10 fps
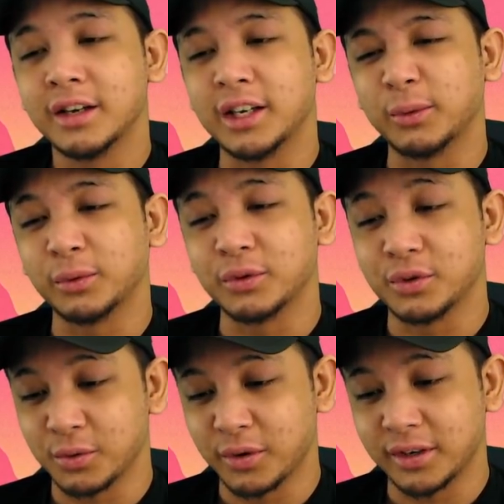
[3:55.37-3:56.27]
he will
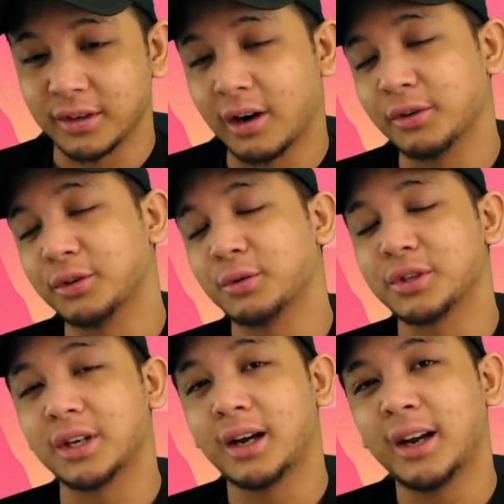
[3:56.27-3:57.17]
join Naruto's
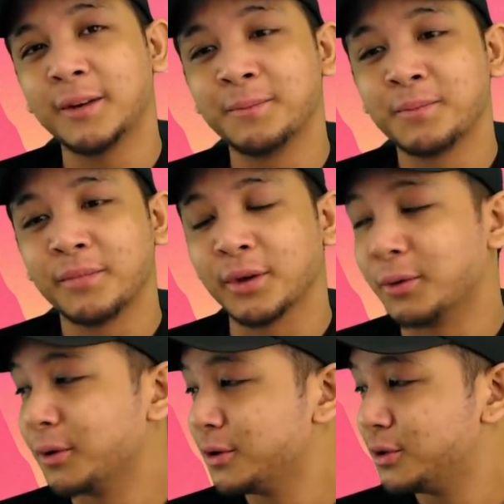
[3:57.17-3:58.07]
side
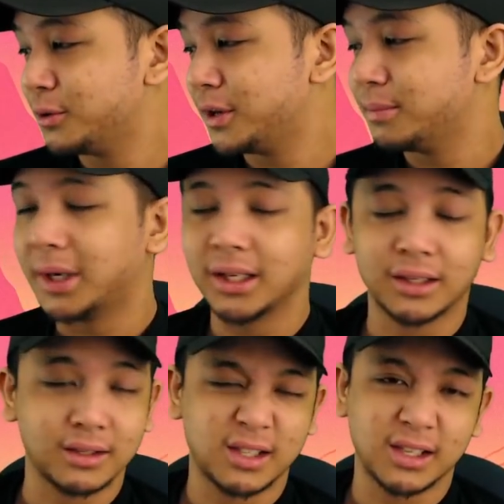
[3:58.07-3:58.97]
or join
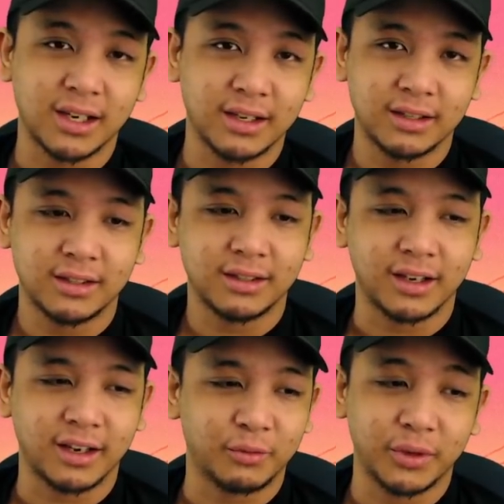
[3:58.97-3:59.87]
Madara's side. And